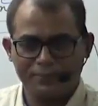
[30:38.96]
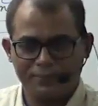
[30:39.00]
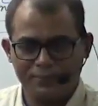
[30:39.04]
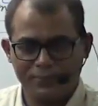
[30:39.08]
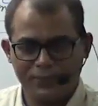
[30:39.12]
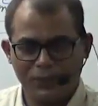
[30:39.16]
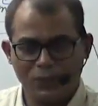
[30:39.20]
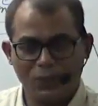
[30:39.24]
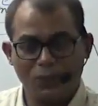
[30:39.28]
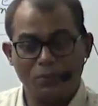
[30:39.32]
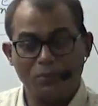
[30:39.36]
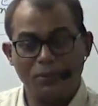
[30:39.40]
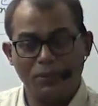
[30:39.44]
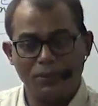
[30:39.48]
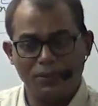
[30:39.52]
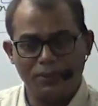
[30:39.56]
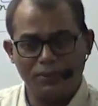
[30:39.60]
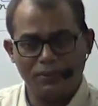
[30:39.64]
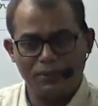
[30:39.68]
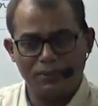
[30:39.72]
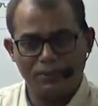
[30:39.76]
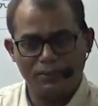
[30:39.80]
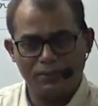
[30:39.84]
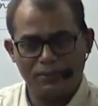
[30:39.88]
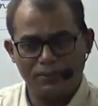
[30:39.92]
Go beyond.
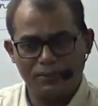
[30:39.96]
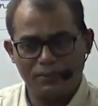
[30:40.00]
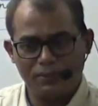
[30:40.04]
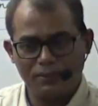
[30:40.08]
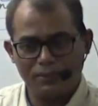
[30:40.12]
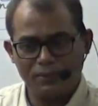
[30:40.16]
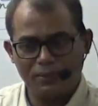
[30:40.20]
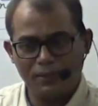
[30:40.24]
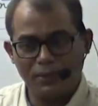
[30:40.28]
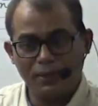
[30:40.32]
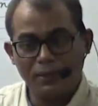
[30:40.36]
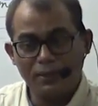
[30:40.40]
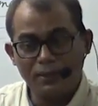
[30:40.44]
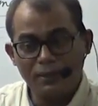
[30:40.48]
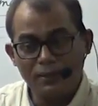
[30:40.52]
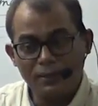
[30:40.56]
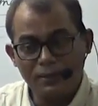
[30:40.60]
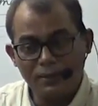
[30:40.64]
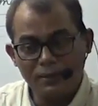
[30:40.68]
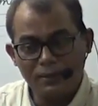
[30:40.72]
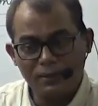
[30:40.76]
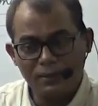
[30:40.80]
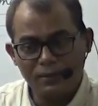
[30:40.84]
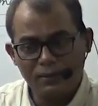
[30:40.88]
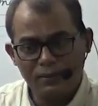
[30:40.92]
Huh?
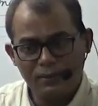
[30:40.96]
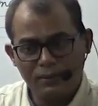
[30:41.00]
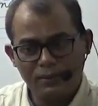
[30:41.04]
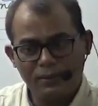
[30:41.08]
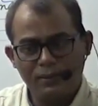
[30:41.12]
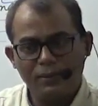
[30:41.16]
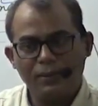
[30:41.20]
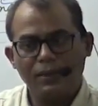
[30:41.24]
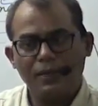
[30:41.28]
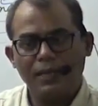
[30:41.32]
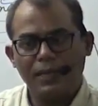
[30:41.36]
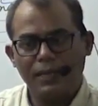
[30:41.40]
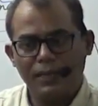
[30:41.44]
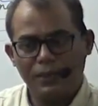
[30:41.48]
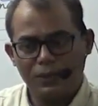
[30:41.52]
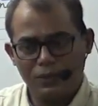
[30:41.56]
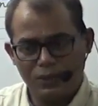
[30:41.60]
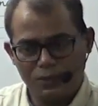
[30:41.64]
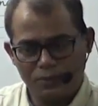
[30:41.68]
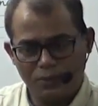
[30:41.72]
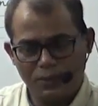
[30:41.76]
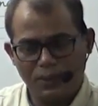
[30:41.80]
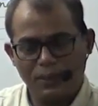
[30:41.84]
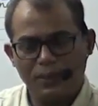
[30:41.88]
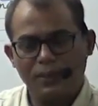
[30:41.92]
Land use
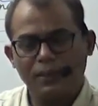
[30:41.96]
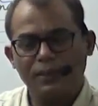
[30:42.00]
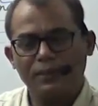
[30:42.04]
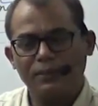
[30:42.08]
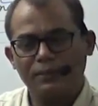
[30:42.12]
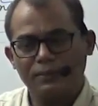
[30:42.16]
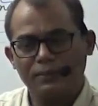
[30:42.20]
planning.